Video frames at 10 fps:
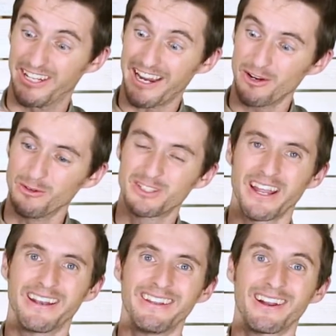geckos,
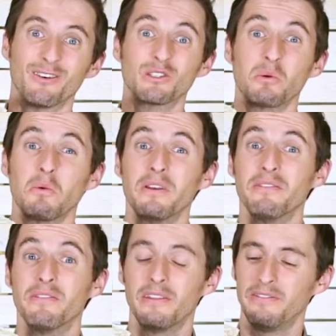and geckos are one
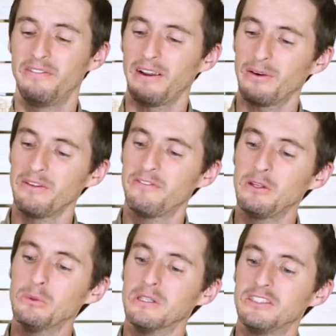of the very
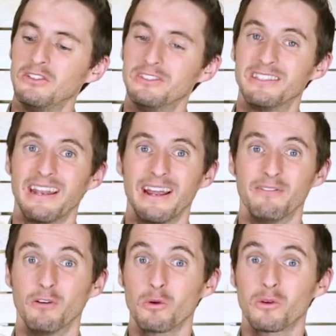few lizards that
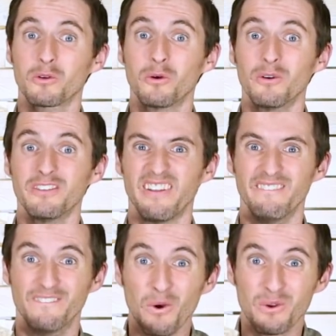have vocal cords
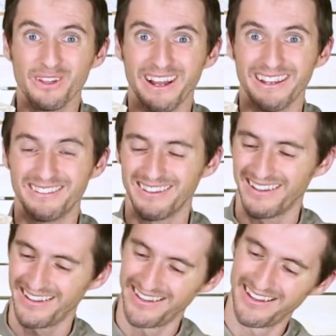and vocalize
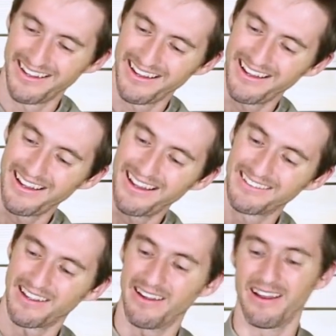
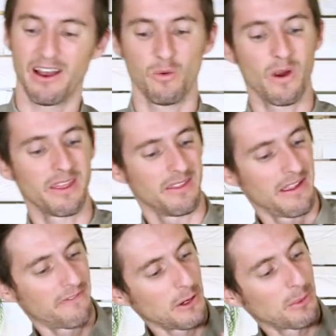as a way that
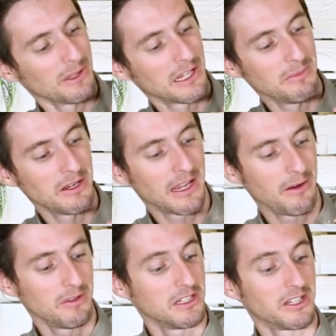they frequently
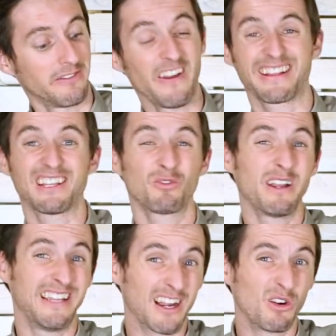communicate with each other. In fact, that's
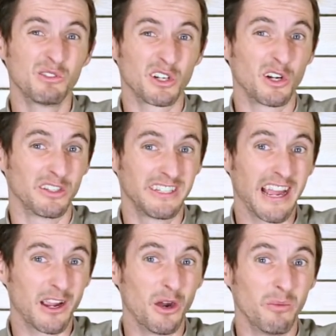why geckos are called
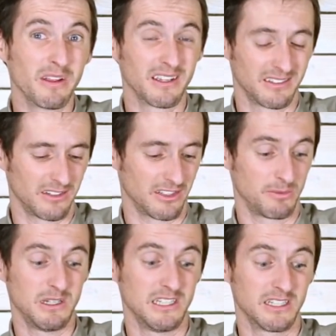gecko, because there's a
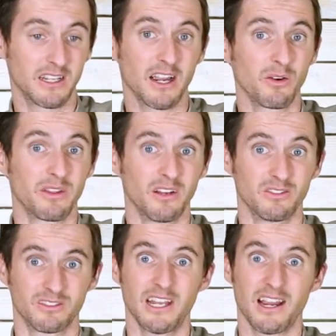species of gecko that
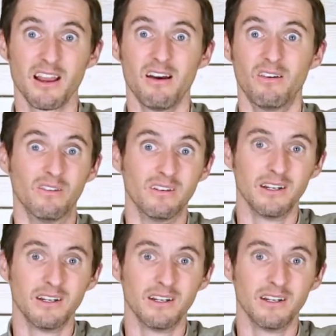goes gecko.